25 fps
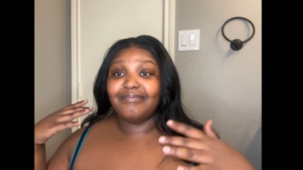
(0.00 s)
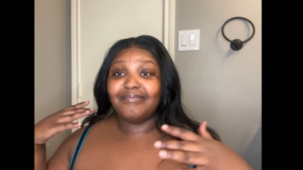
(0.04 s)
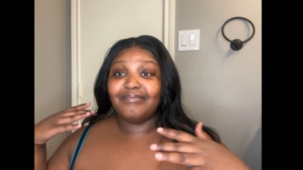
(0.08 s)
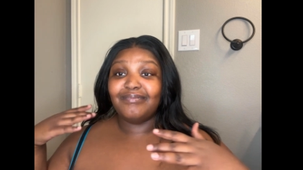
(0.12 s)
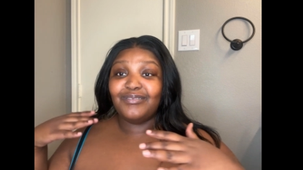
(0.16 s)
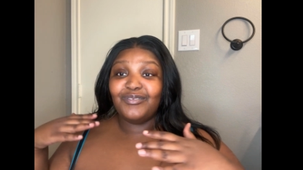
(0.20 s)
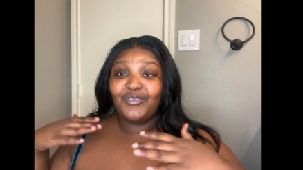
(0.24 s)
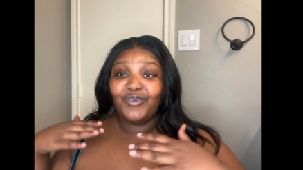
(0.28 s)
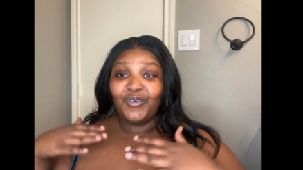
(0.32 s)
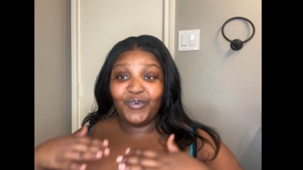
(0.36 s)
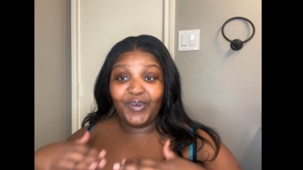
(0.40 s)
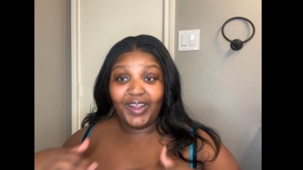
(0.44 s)

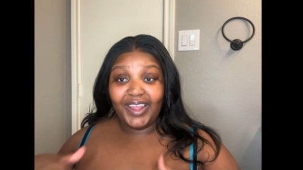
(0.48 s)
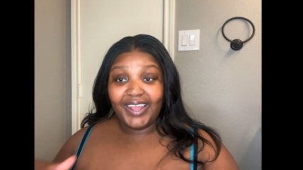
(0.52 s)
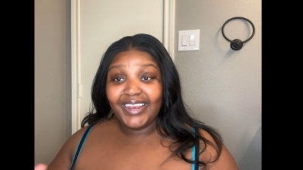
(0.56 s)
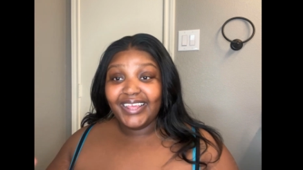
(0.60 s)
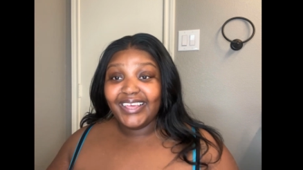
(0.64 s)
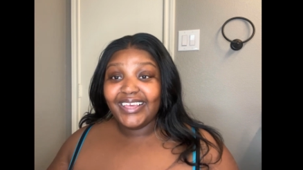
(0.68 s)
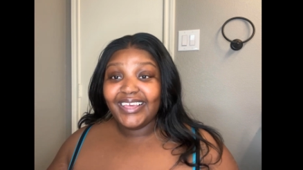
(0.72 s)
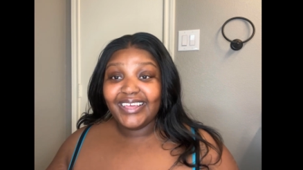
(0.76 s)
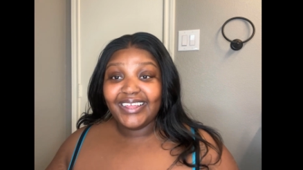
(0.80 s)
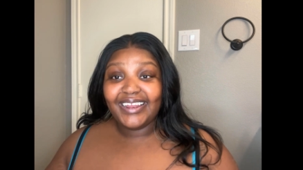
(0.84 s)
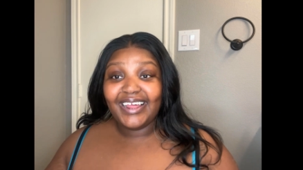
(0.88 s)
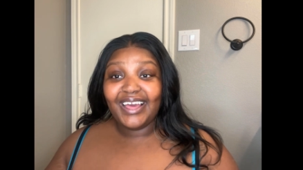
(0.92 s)

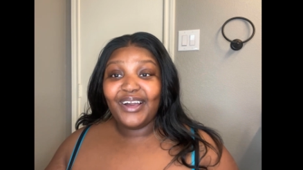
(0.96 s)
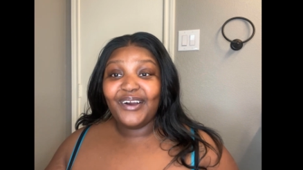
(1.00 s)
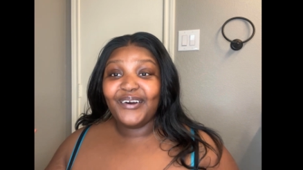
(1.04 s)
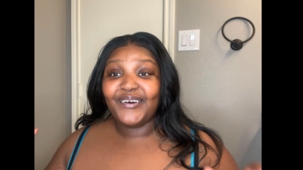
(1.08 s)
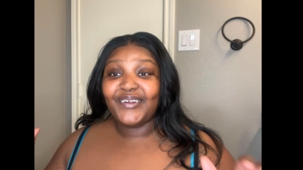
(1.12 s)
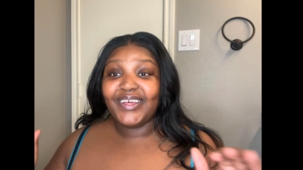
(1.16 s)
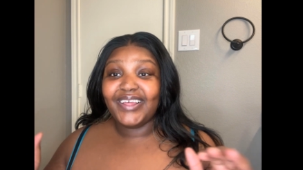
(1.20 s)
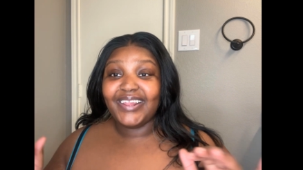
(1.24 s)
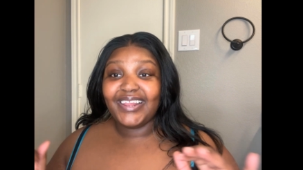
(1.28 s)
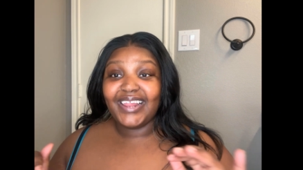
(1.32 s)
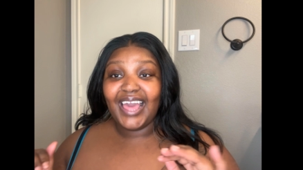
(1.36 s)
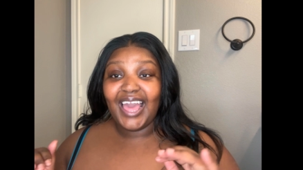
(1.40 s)
writing it
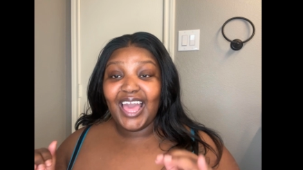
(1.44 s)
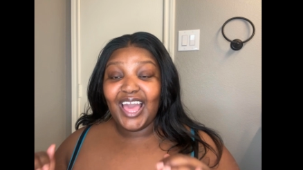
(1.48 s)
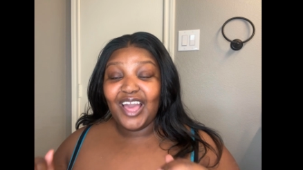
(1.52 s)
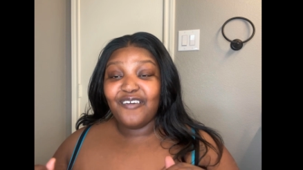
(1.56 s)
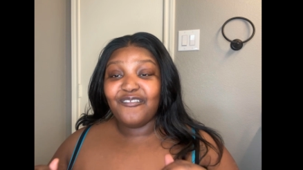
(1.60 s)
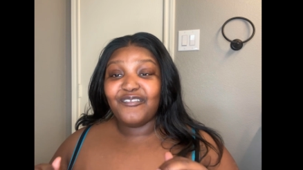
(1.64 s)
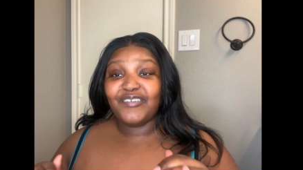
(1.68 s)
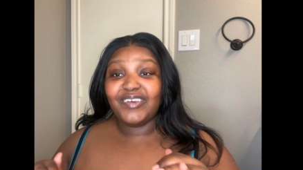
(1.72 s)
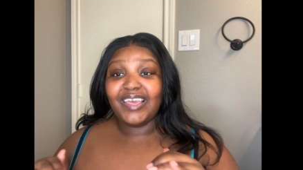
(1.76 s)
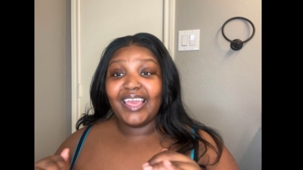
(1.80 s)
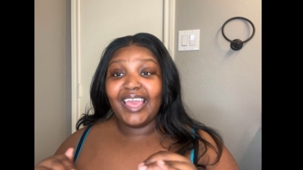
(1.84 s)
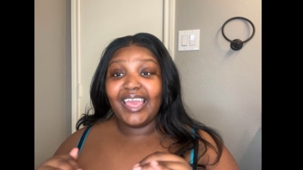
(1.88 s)
out and
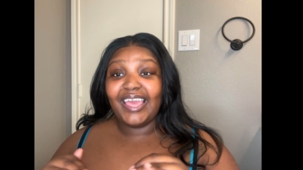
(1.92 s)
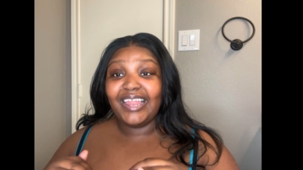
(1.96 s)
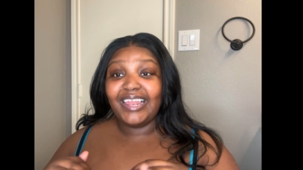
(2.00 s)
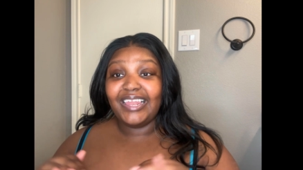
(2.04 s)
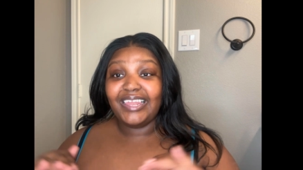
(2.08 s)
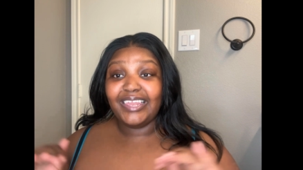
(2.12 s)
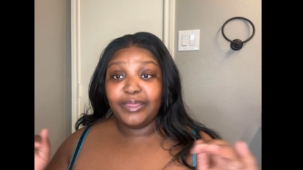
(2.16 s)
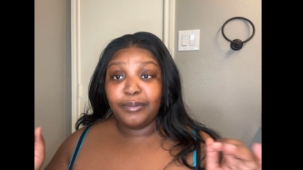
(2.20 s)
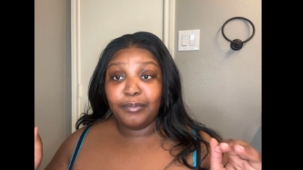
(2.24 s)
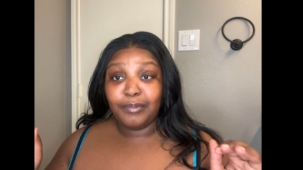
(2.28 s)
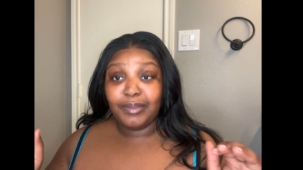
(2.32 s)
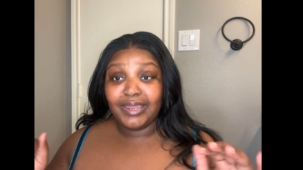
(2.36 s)
having
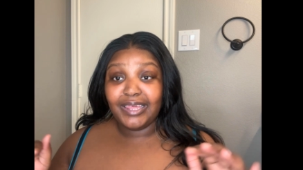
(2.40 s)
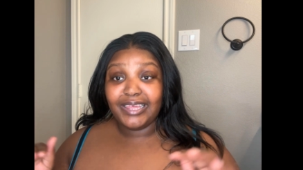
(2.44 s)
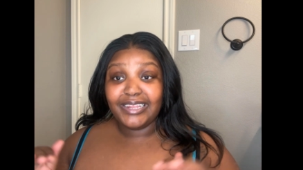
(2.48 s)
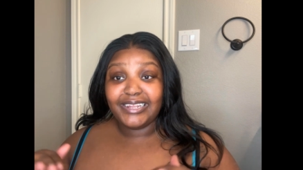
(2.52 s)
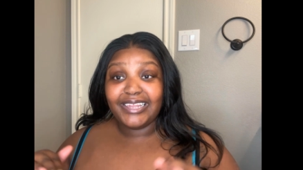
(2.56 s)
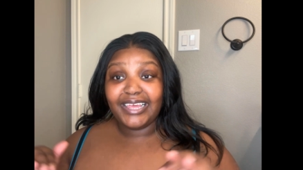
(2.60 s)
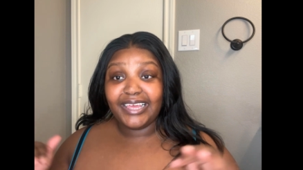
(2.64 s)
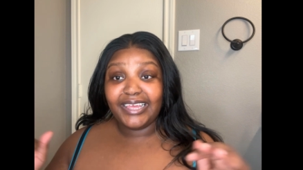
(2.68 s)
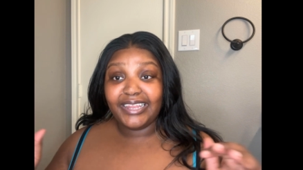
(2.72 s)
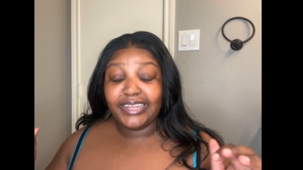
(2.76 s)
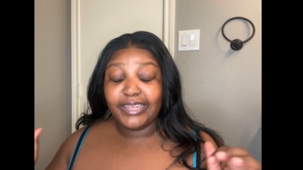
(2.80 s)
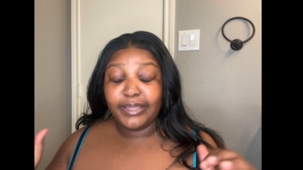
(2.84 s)
a
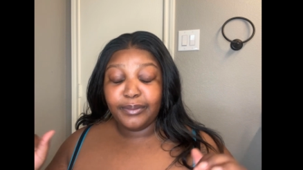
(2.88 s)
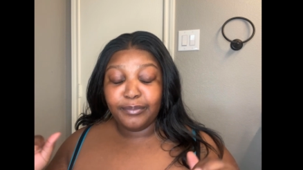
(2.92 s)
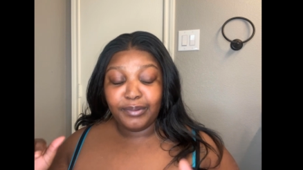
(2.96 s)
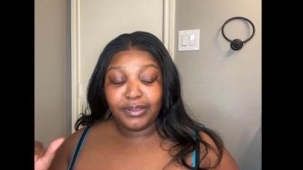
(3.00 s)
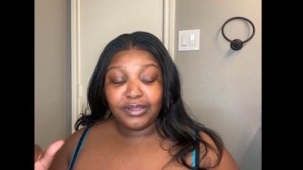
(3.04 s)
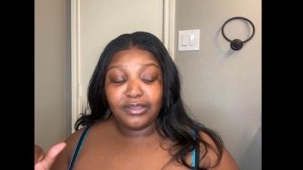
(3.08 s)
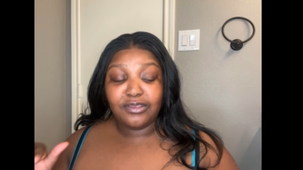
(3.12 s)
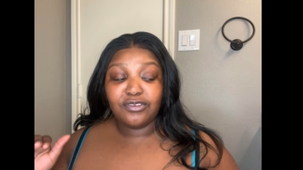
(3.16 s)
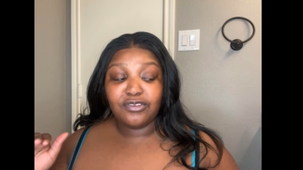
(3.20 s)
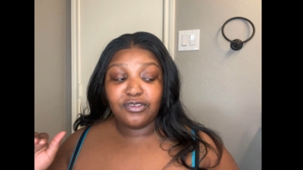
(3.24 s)
date limit.